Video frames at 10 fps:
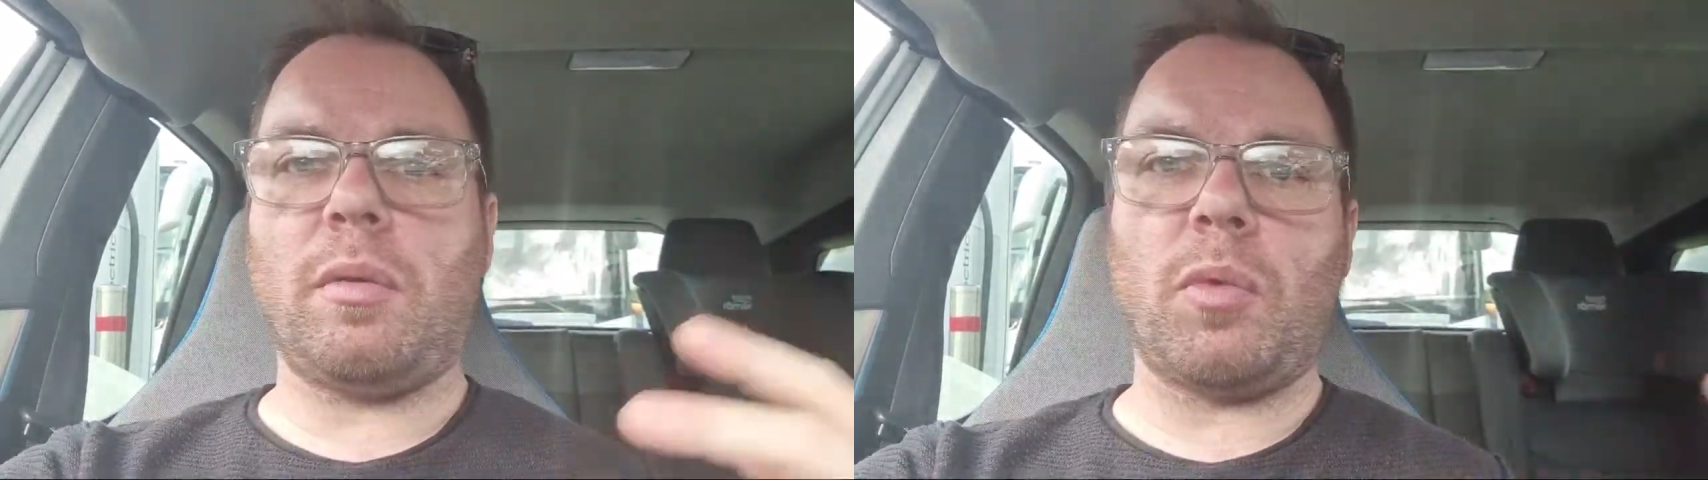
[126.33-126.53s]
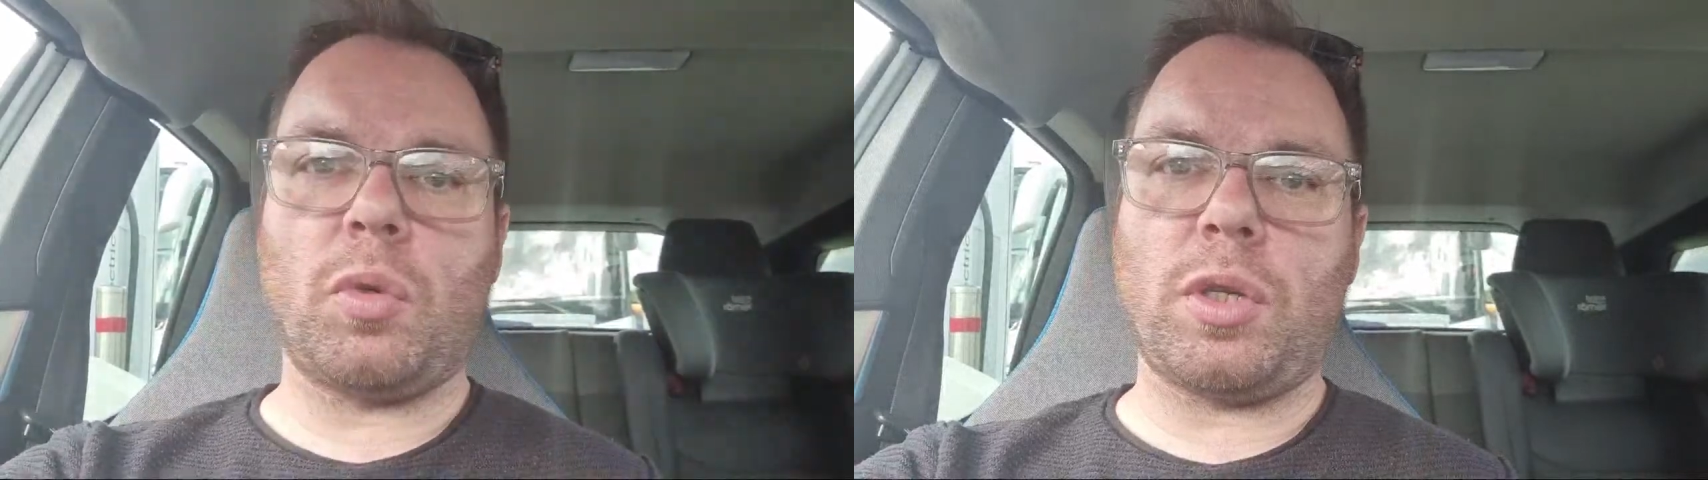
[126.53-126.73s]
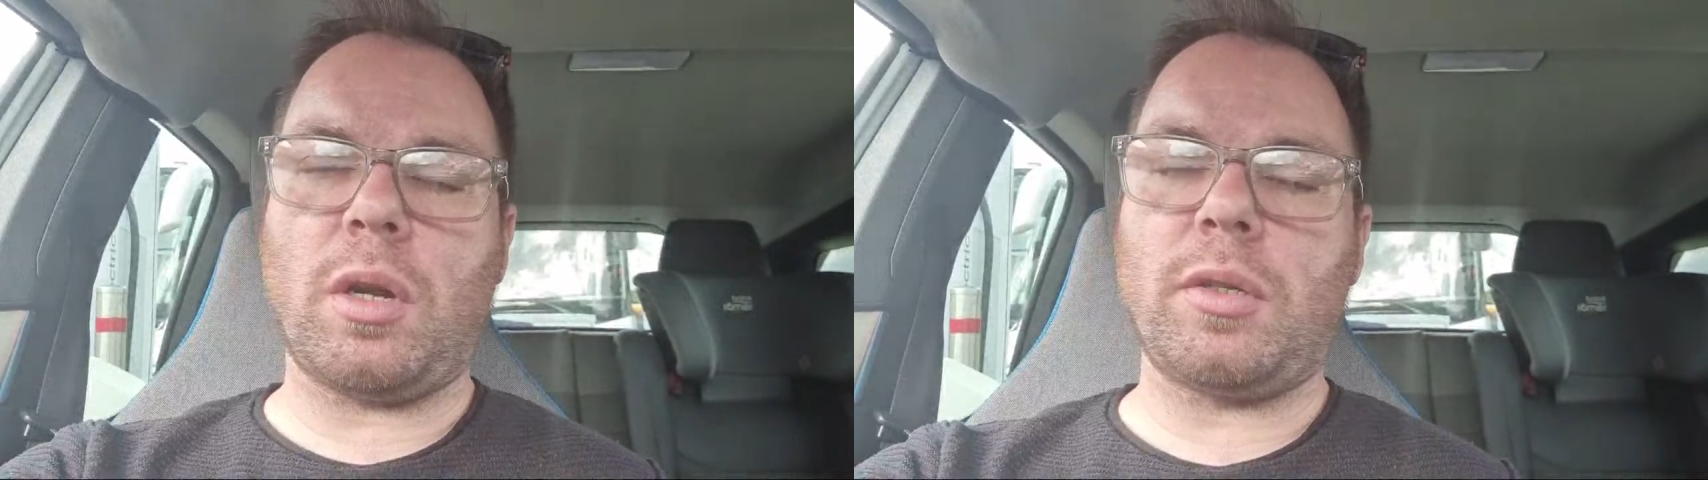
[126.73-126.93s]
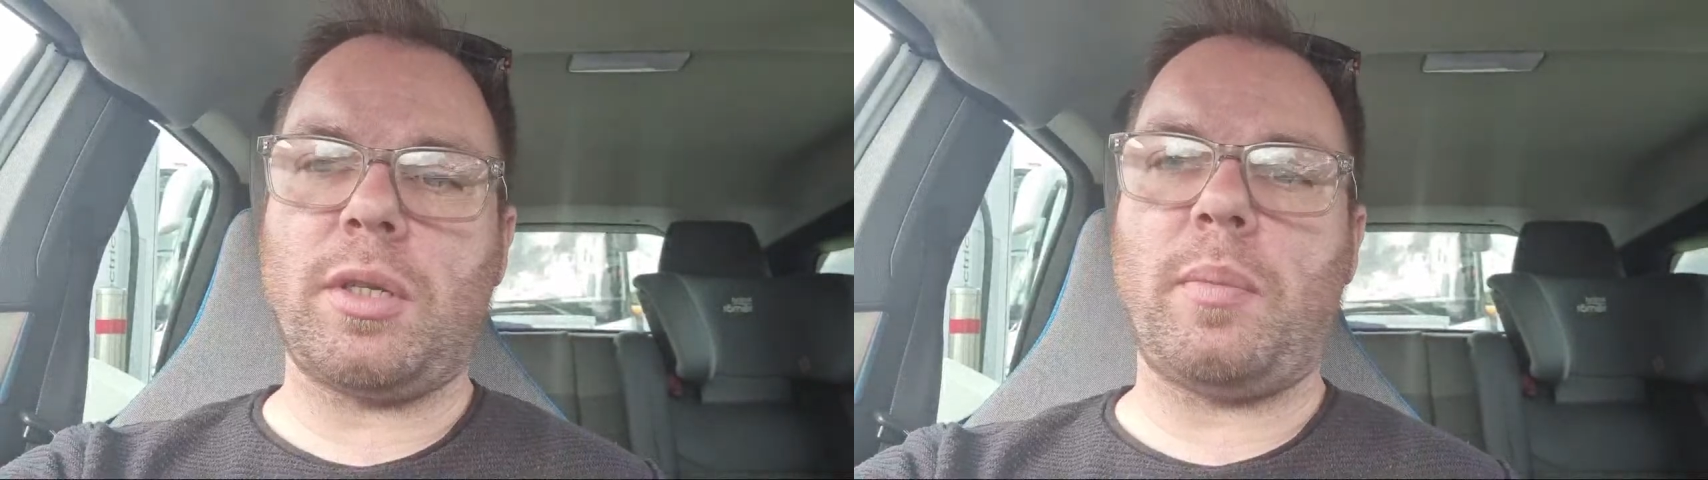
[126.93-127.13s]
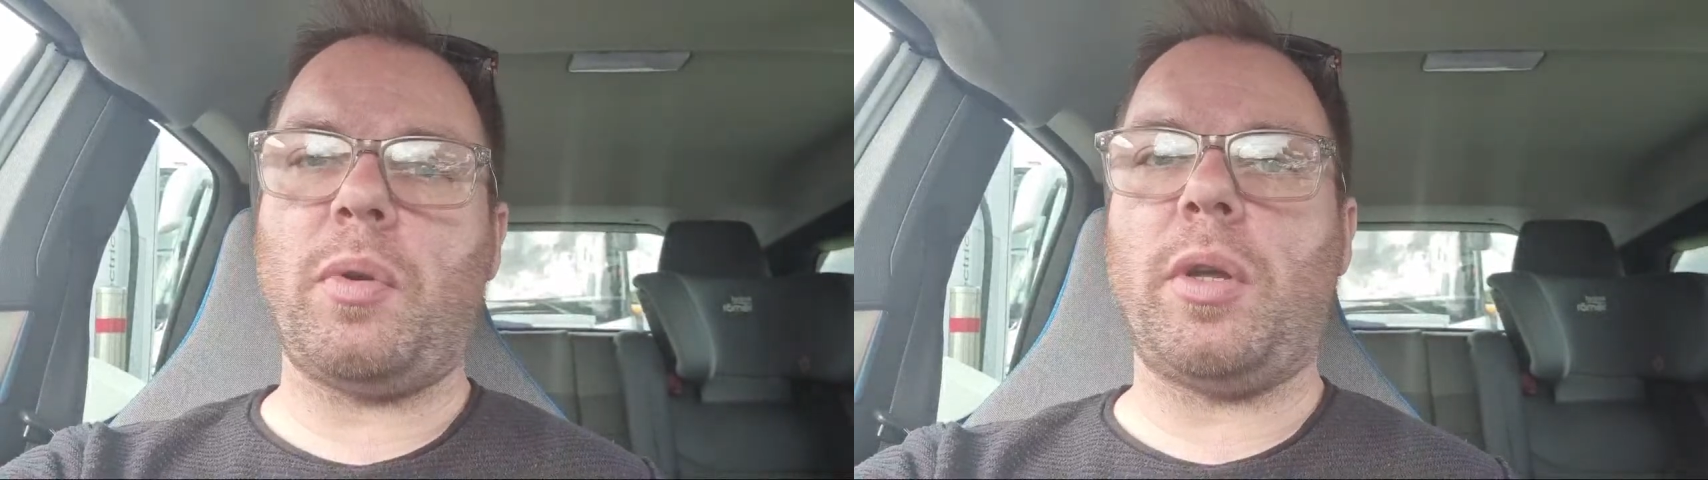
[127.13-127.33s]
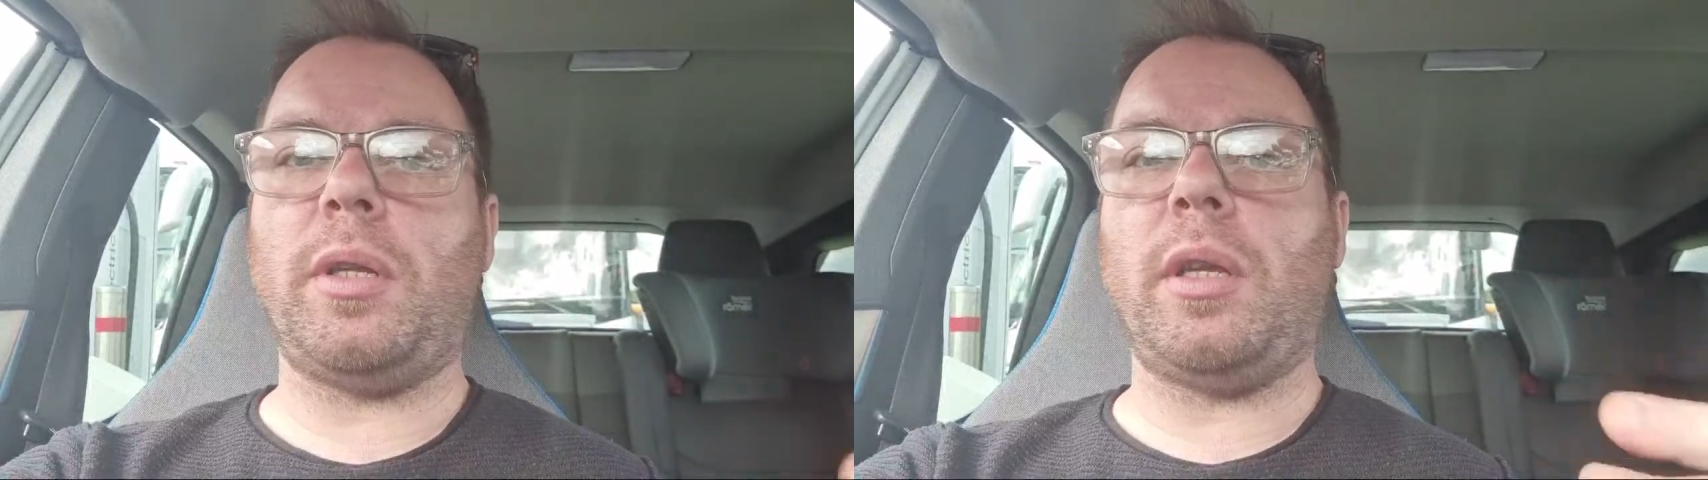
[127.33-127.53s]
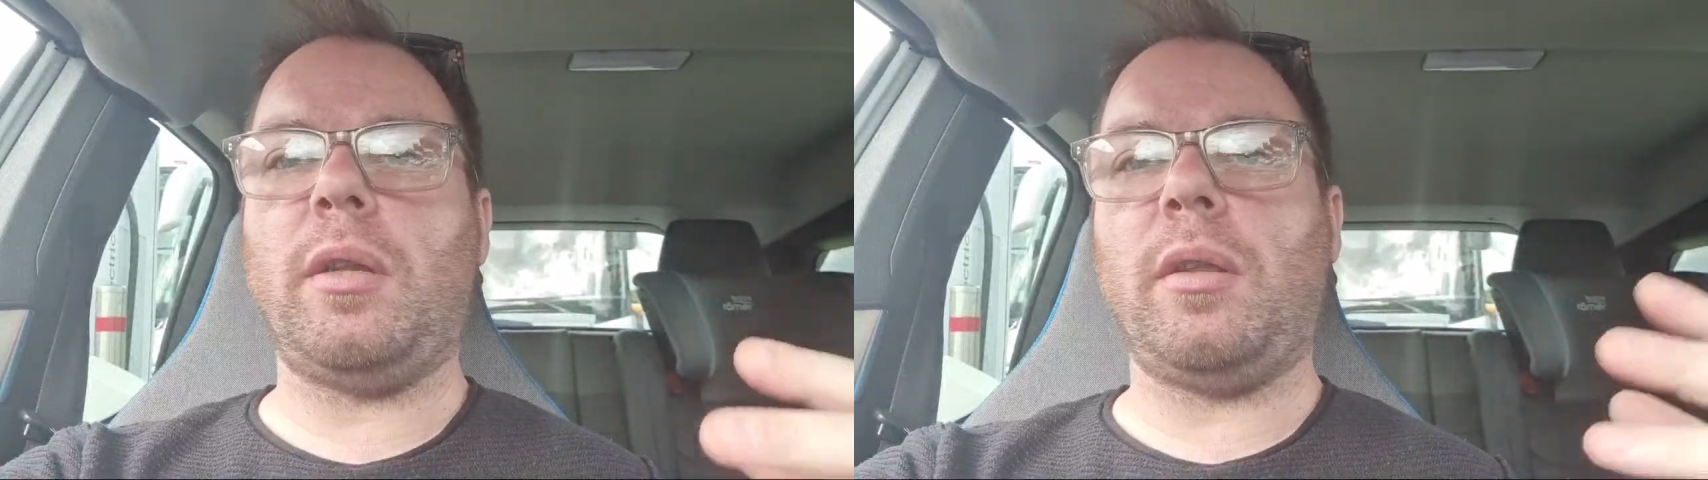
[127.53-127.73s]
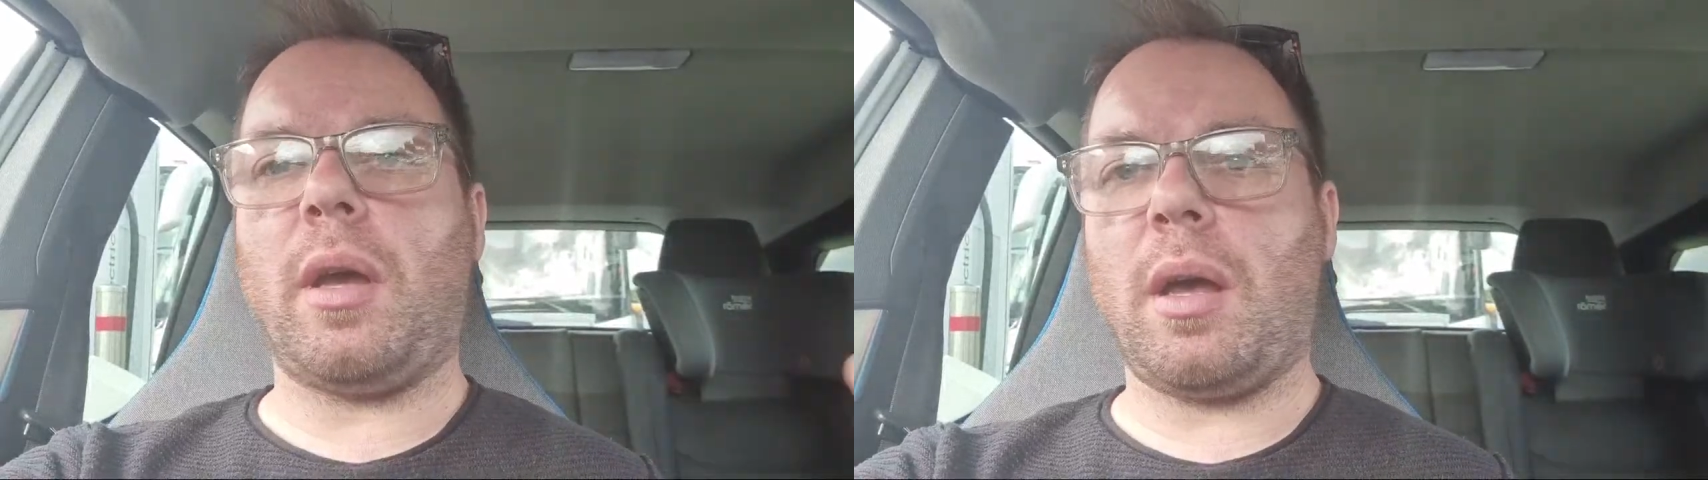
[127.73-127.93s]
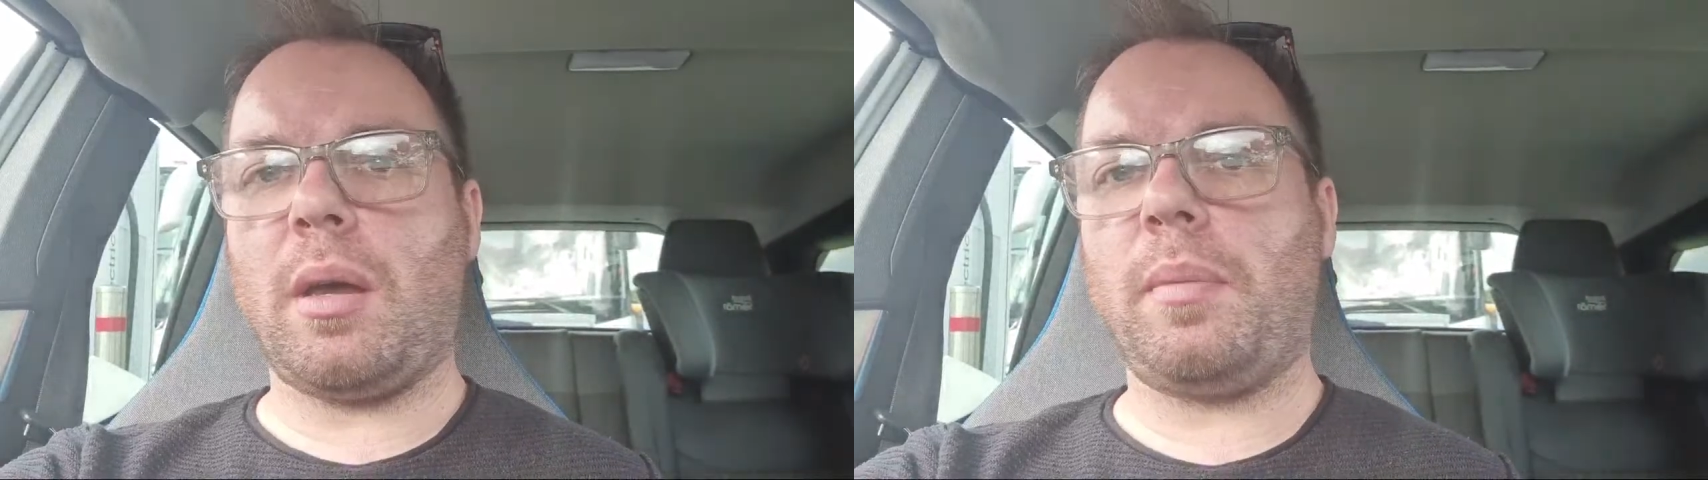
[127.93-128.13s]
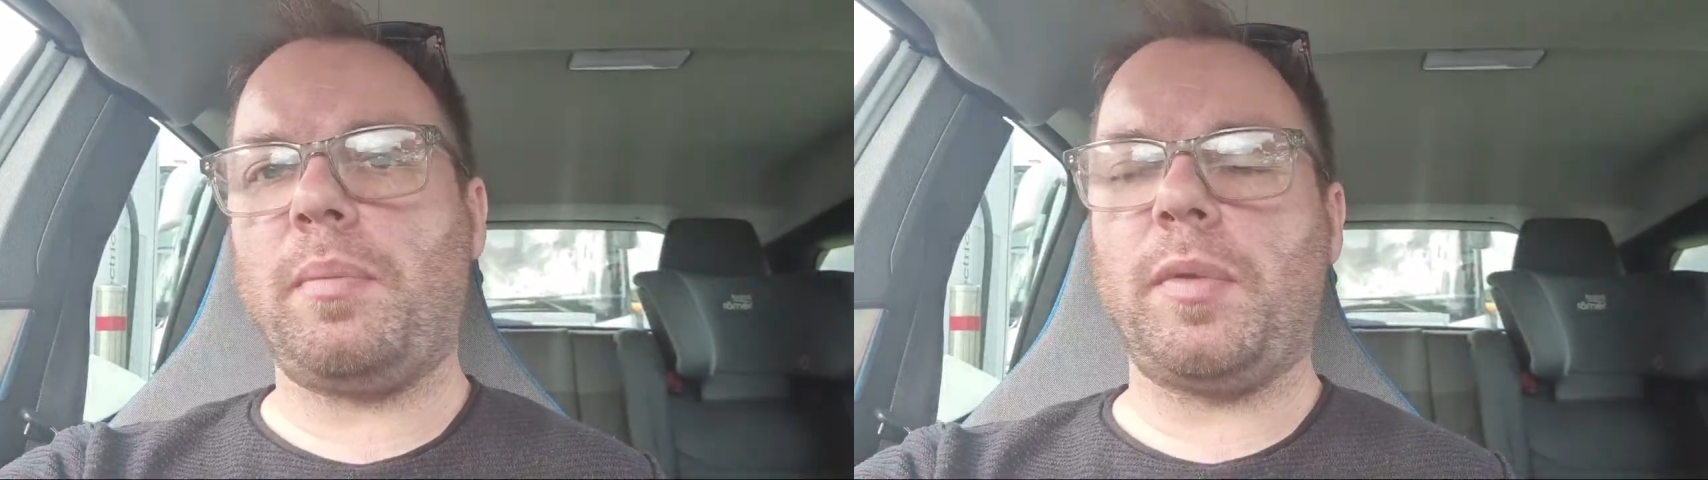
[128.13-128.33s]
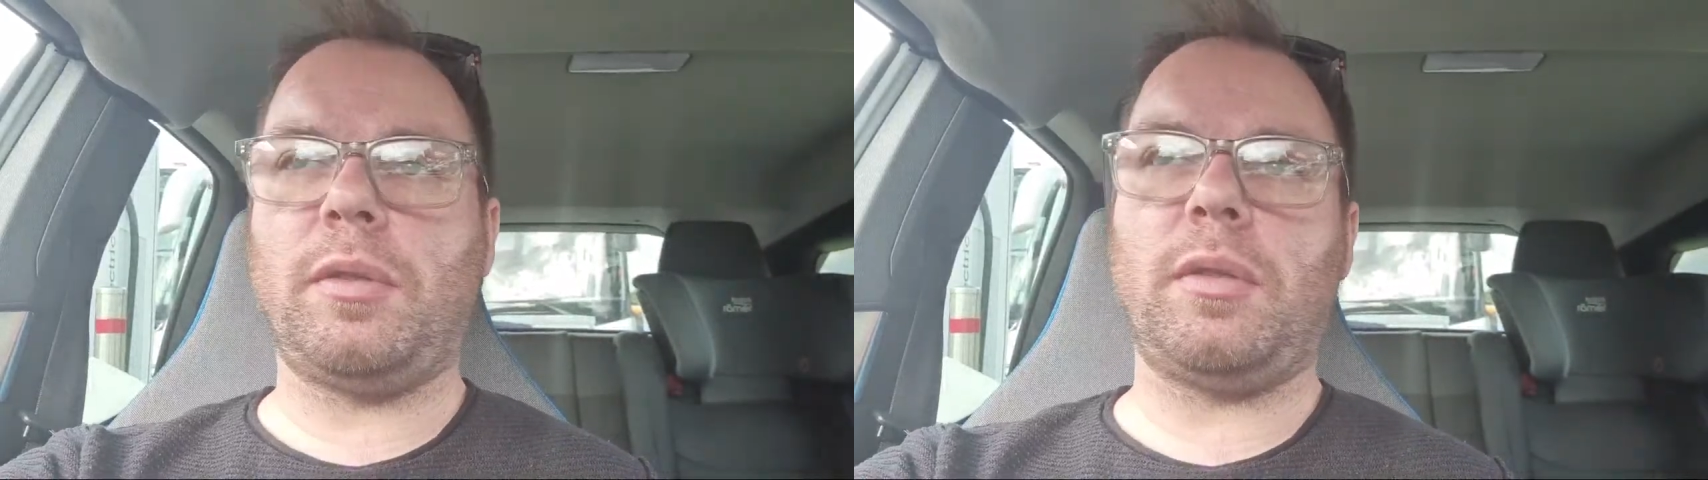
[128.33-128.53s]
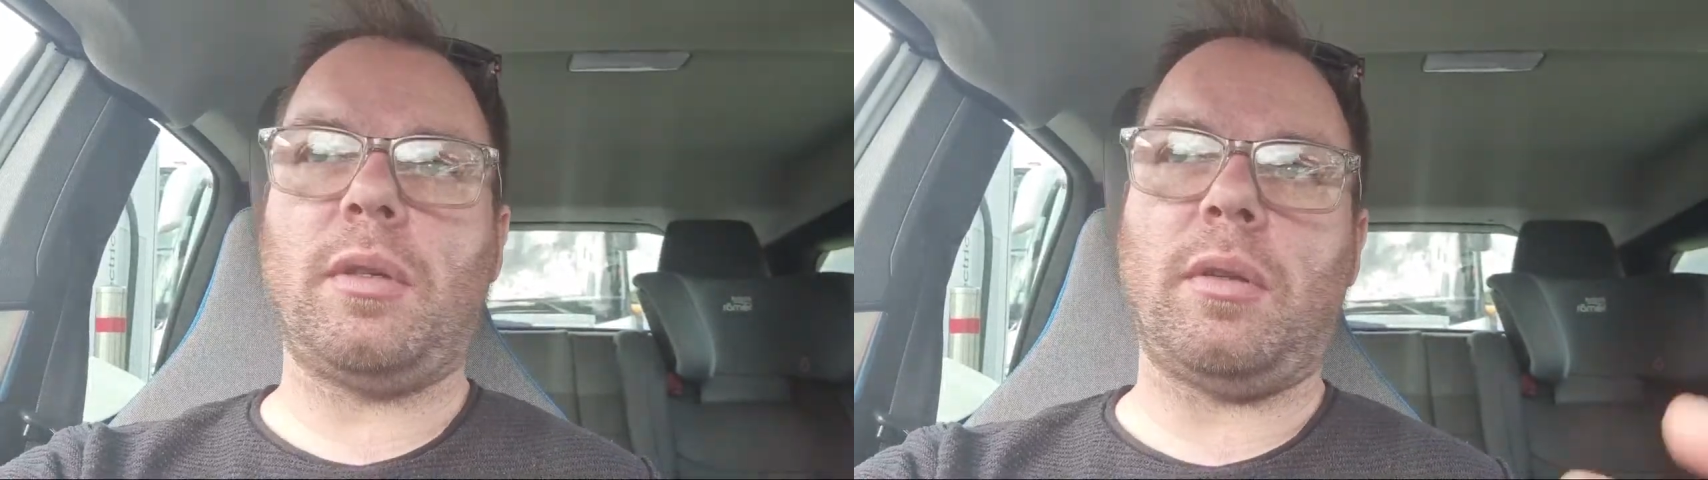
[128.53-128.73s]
the more charge they're putting in, the hubs,